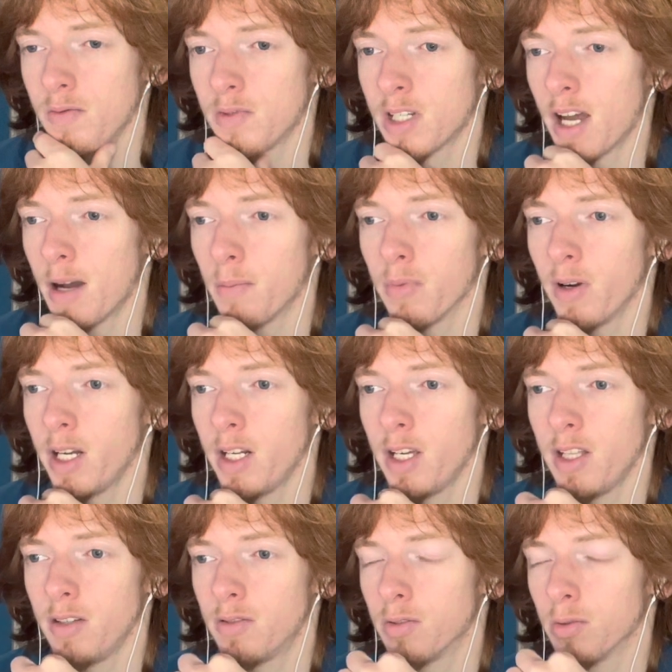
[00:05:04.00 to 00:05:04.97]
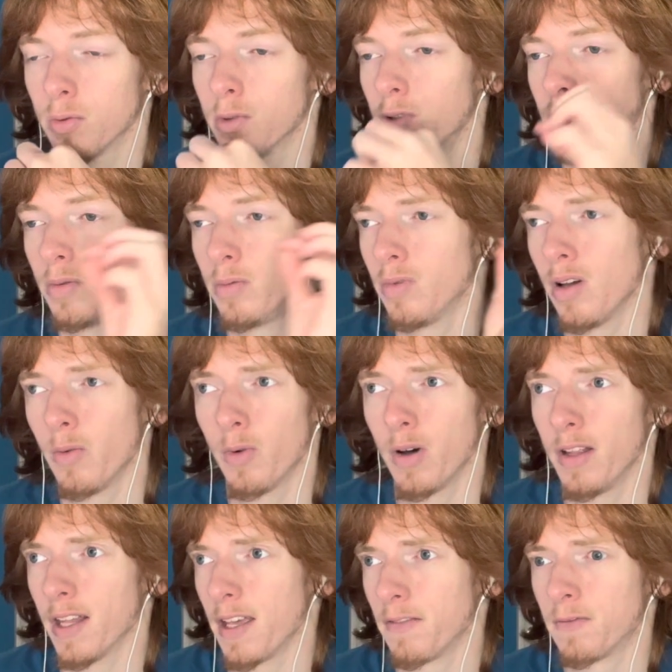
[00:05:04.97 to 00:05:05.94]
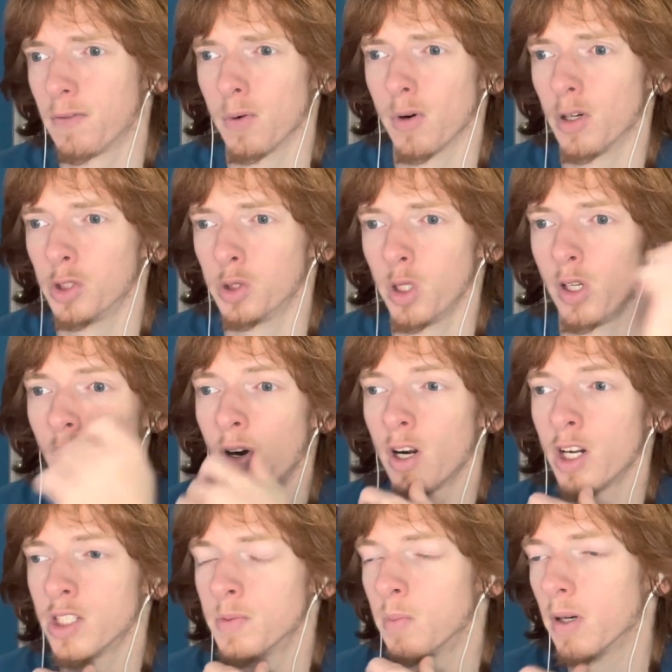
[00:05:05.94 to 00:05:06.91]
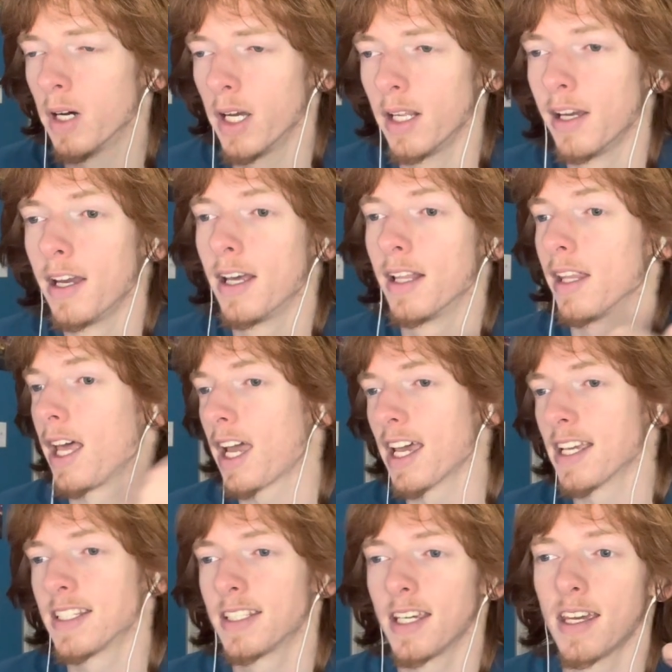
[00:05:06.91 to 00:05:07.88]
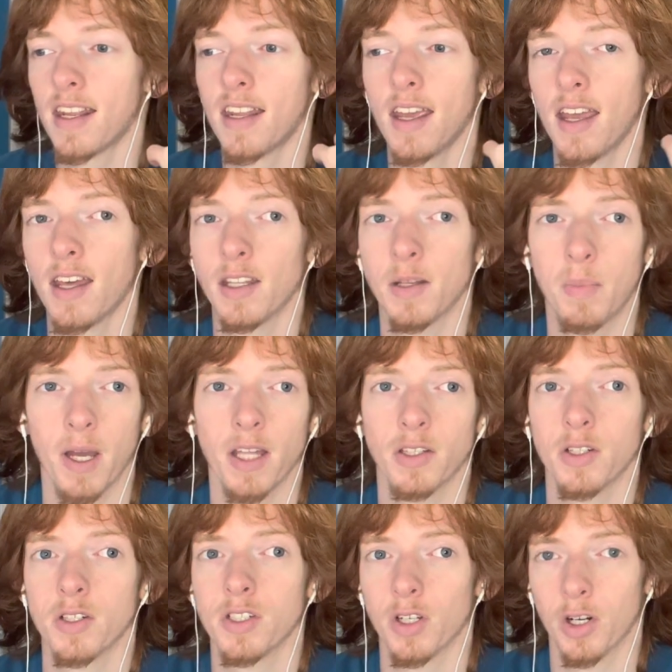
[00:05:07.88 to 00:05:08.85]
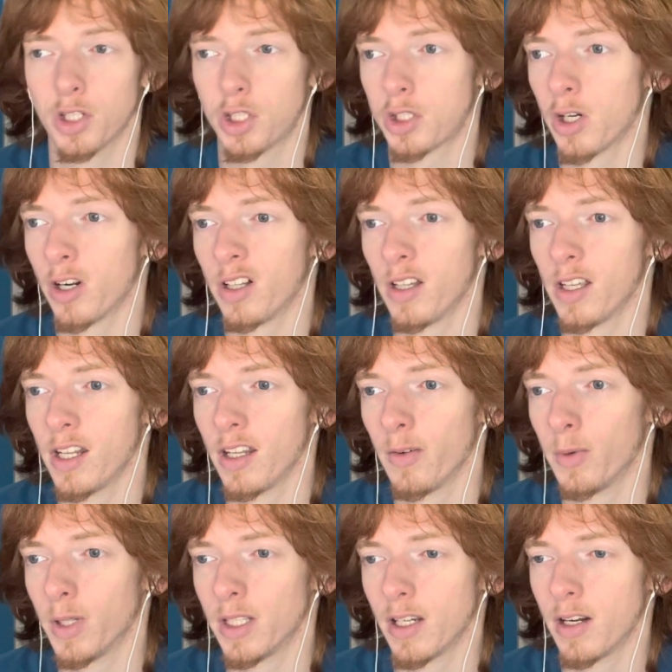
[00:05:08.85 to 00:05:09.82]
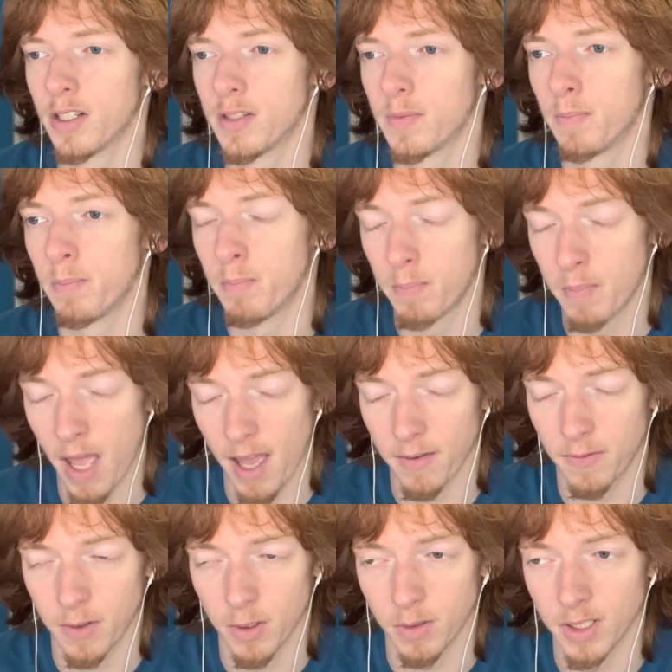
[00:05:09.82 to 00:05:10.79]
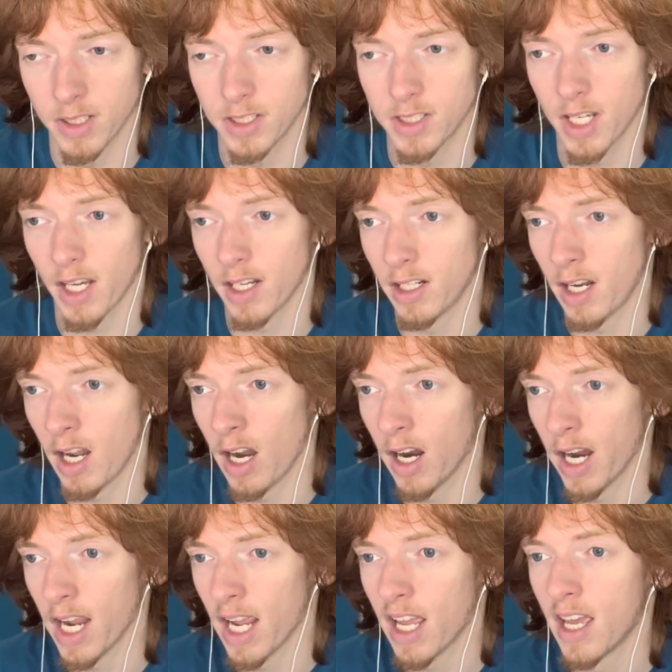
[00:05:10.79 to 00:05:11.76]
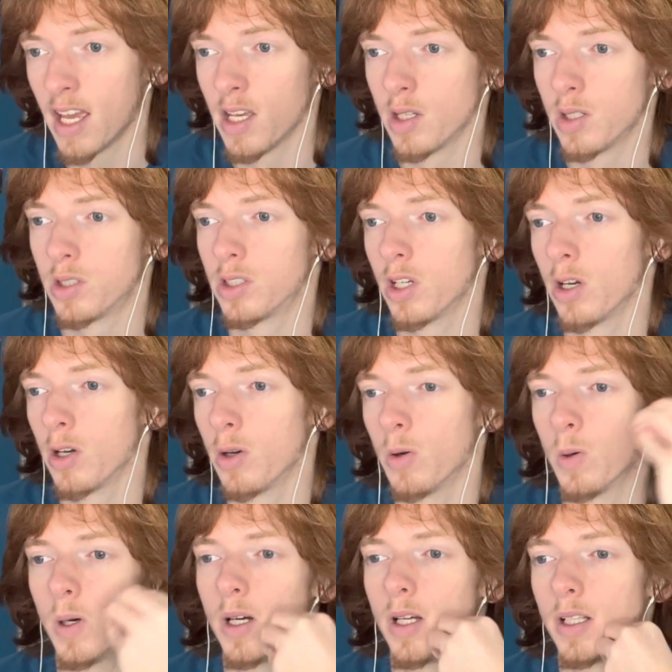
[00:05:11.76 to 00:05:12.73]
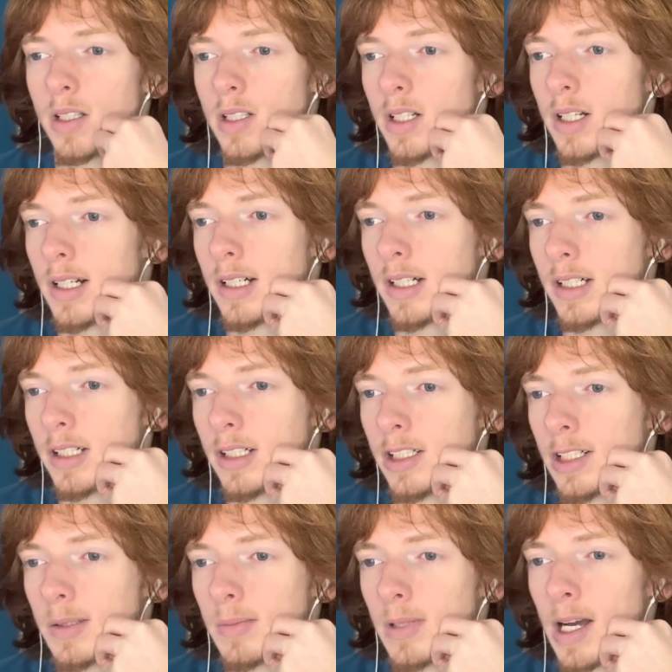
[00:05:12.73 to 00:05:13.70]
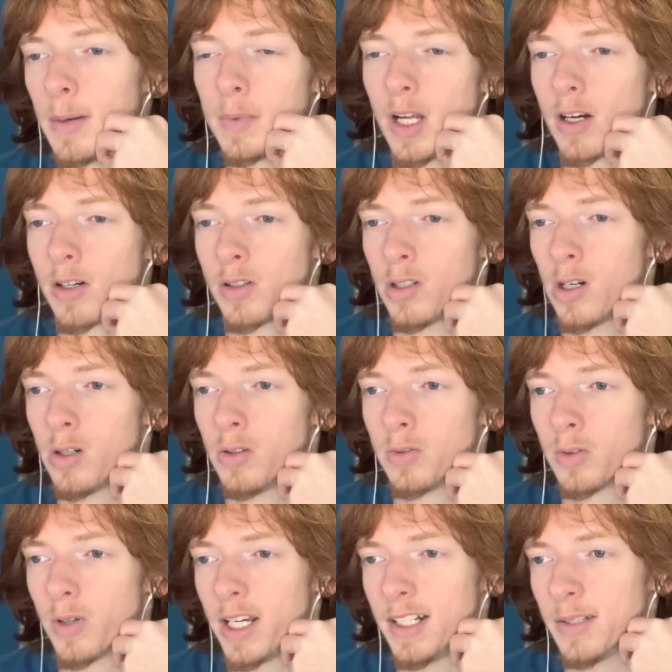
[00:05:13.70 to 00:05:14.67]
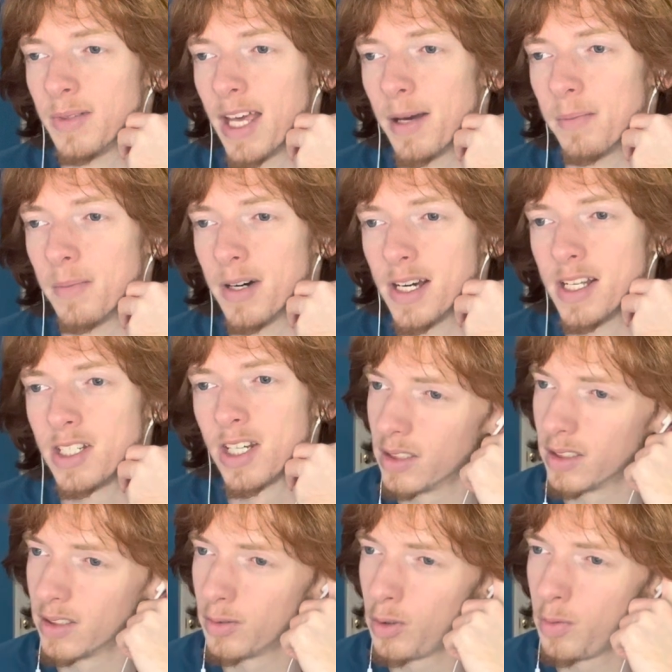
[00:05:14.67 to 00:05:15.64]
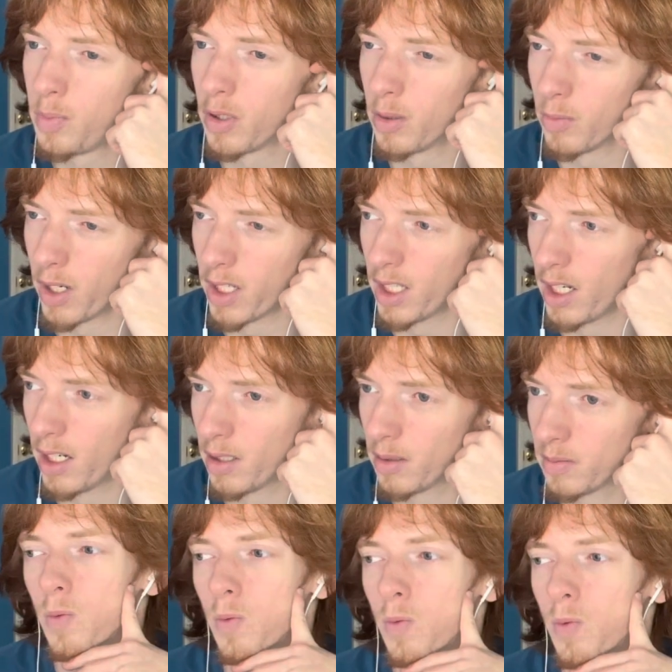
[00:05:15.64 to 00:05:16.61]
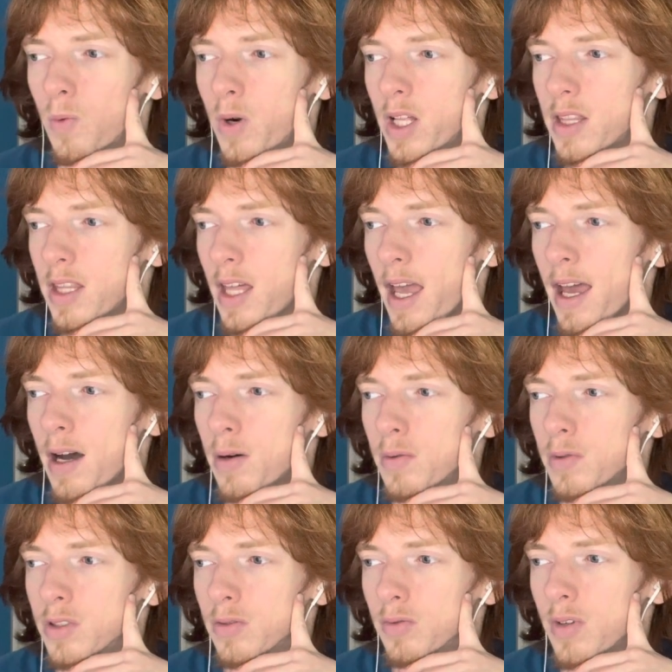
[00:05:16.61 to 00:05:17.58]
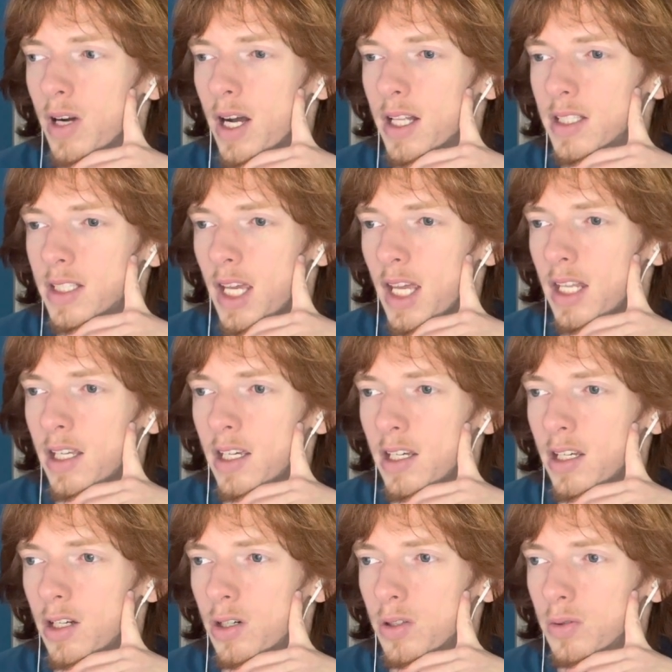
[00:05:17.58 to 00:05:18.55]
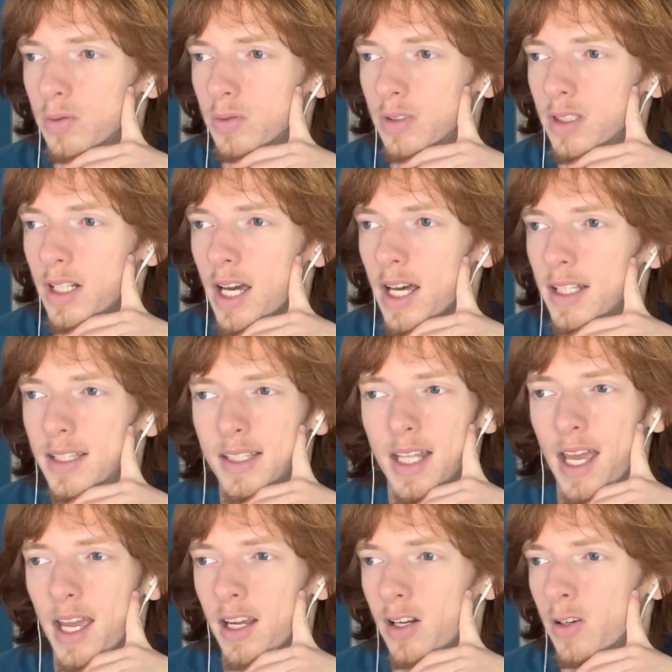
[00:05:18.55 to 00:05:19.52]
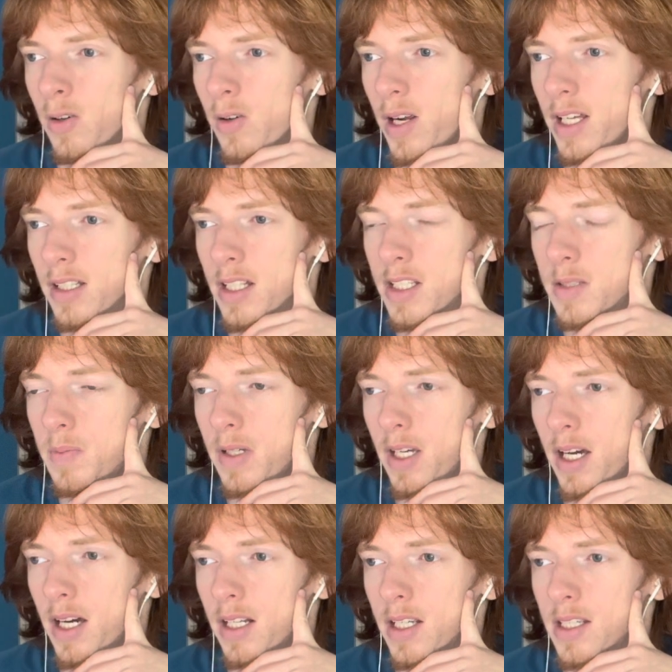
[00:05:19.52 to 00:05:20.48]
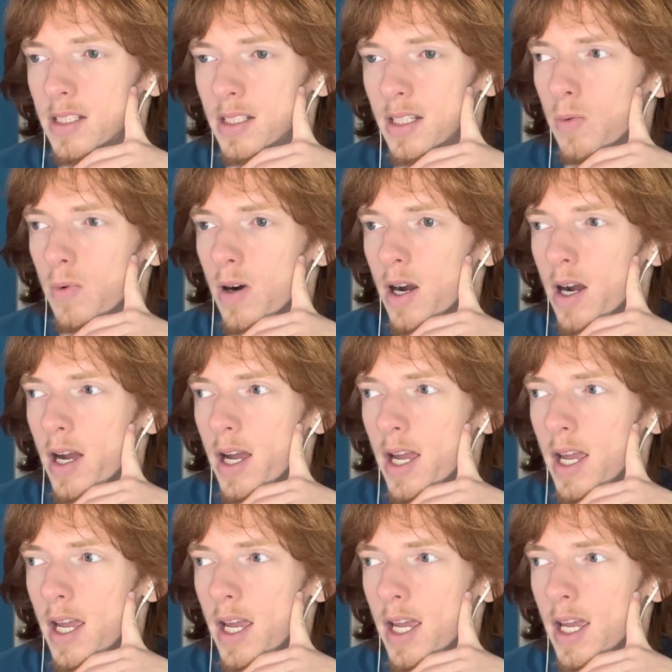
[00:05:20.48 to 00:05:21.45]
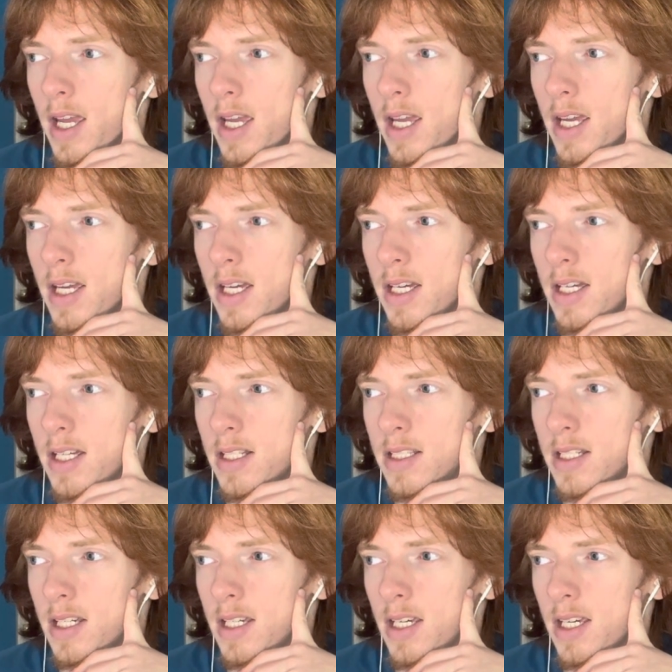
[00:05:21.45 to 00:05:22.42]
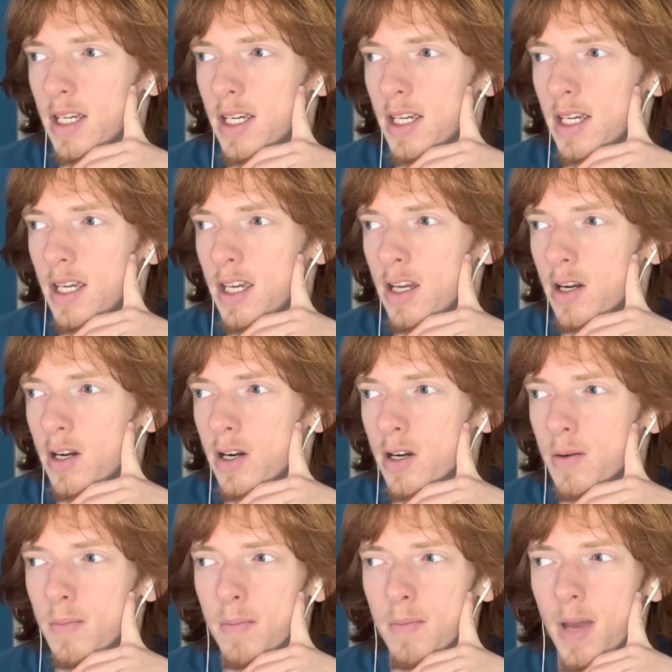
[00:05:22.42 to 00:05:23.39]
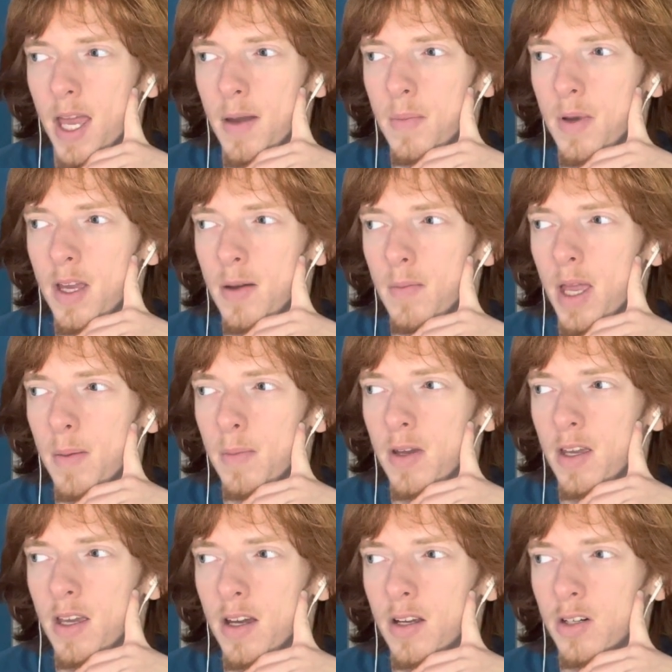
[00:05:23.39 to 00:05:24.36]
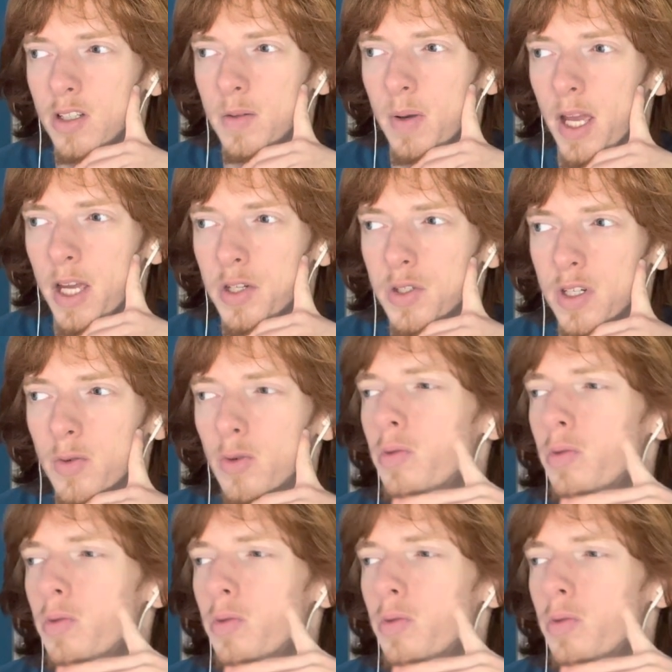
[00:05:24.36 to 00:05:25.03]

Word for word: Tom Brady threw what like 400 yards but like I said the Panthers are struggling with their backfield in the secondary so um, I'm not going to overrate them that much we'll put them right there. Without Ron Tannehill, not that great, let's be honest. Right year, maybe, maybe under the Patriots.